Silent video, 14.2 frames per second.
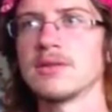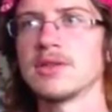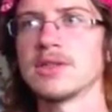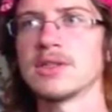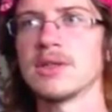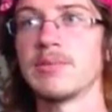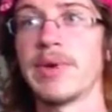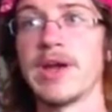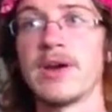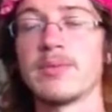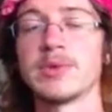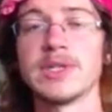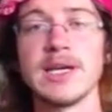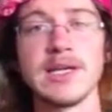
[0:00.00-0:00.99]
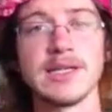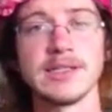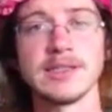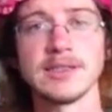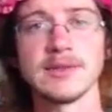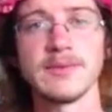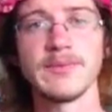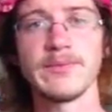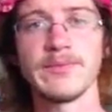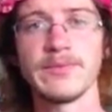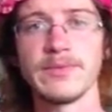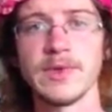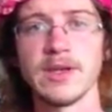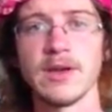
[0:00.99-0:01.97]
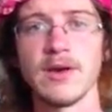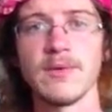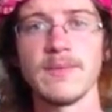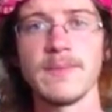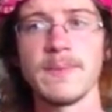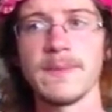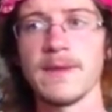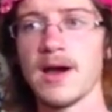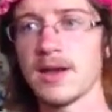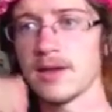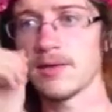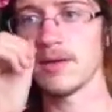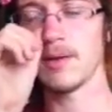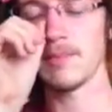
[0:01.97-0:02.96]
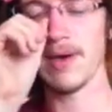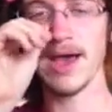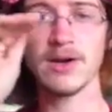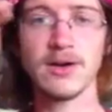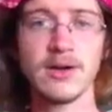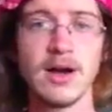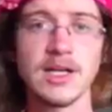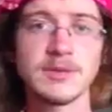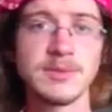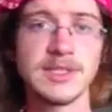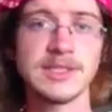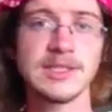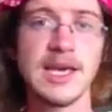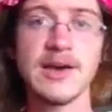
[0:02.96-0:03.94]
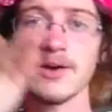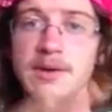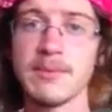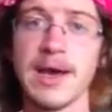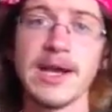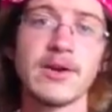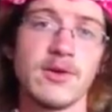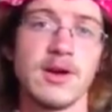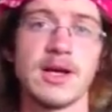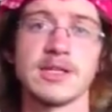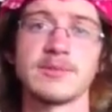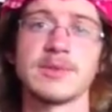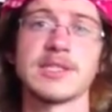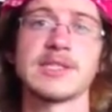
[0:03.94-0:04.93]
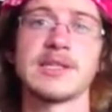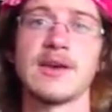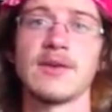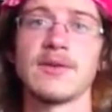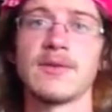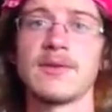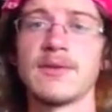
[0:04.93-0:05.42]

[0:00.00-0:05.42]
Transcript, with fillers: just a better place, you know, on a macrocosmic scale and a microcosmic scale.